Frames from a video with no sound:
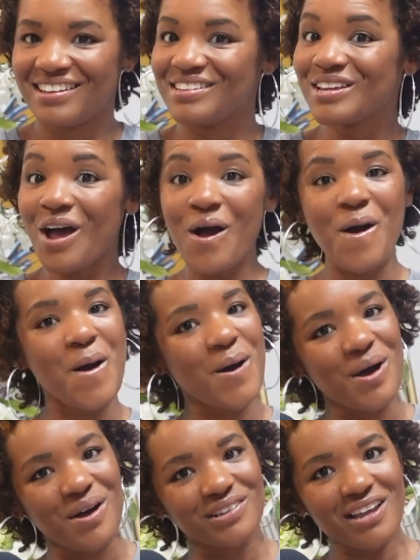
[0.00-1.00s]

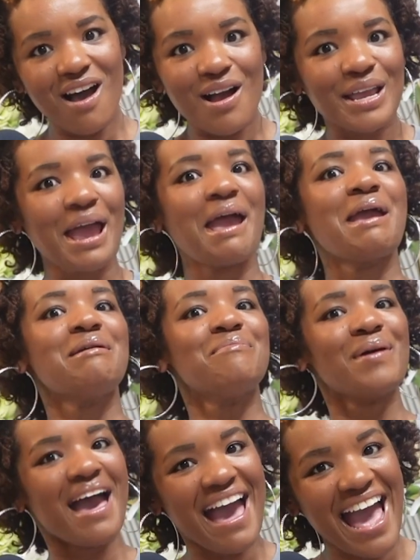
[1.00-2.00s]
Y'all came
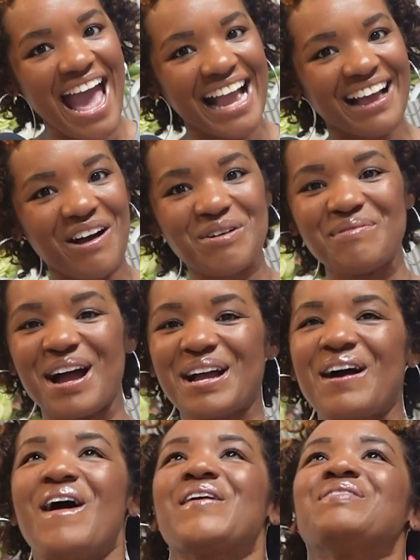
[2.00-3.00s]
back. Oh my
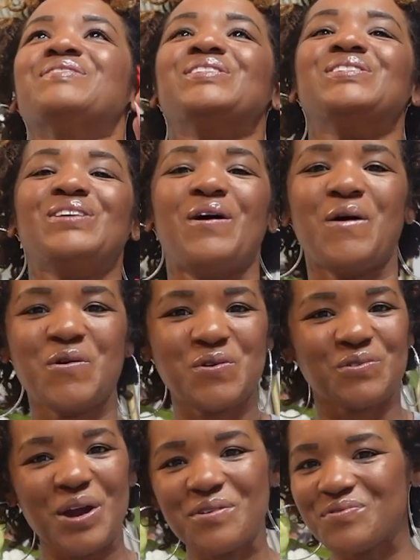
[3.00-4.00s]
God, I'm so
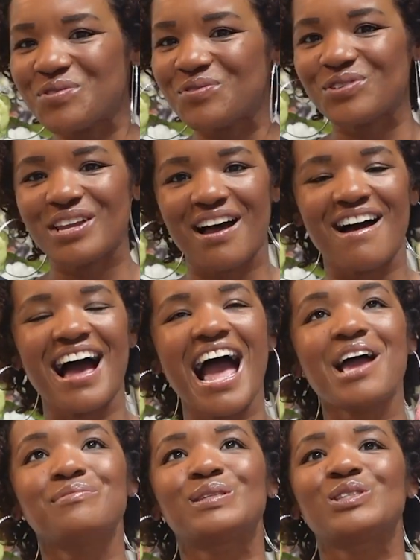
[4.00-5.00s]
grateful for y'all. I
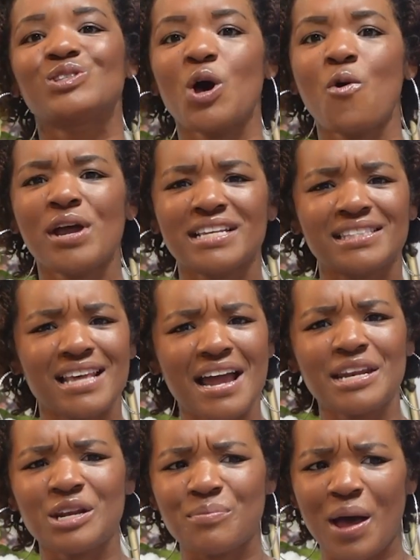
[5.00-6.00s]
am so
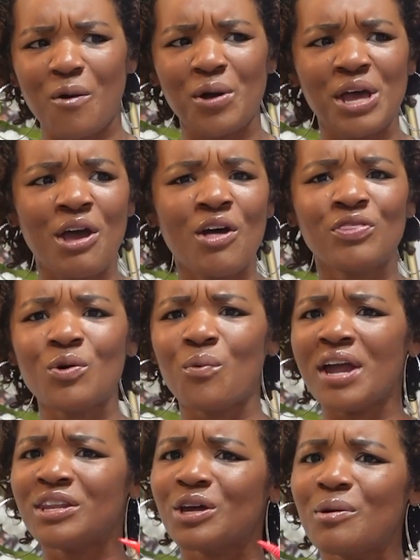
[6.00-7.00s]
excited about the
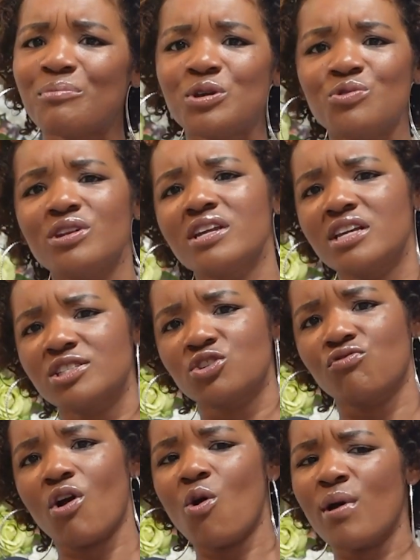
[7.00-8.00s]
way the community is
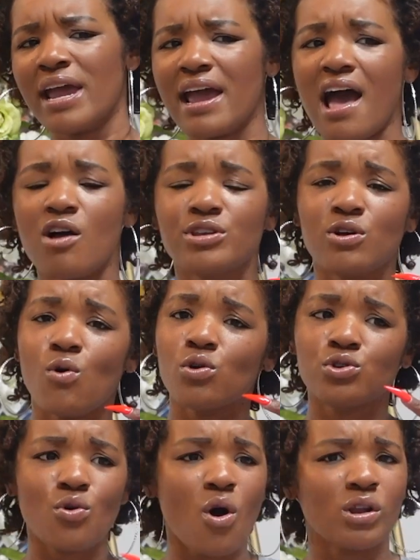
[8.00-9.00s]
growing and how
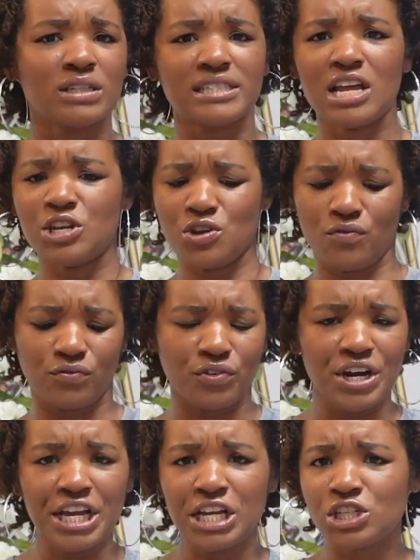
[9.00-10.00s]
you all are telling your
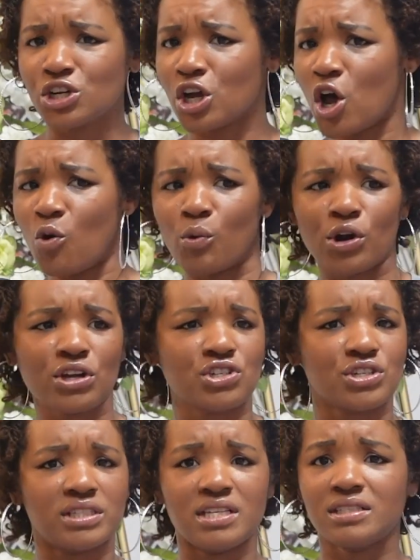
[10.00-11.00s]
friends, your coworkers, your
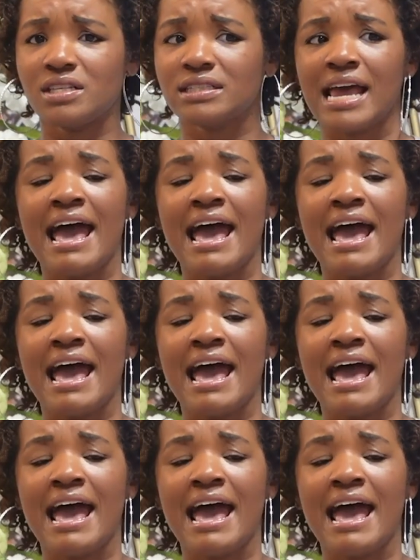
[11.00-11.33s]
sisters,